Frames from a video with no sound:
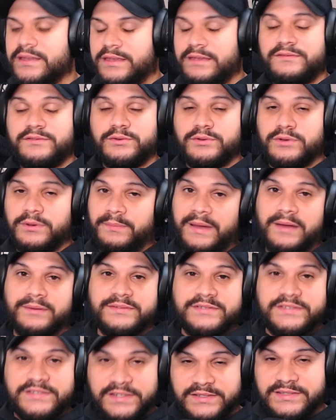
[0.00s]
Gives you
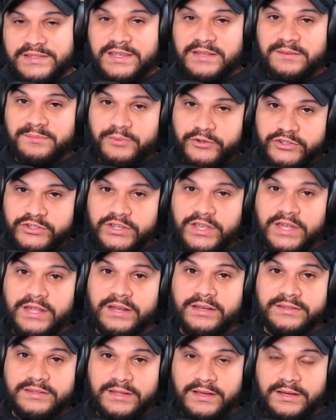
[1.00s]
about
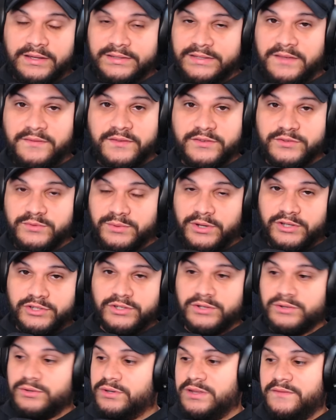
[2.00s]
16% defense
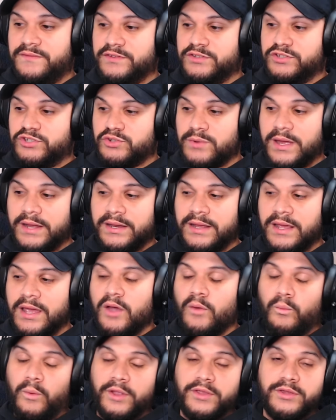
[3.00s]
reduction or defense shred
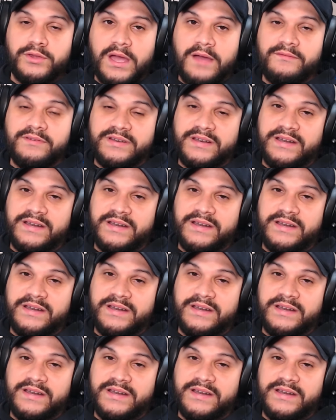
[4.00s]
when you have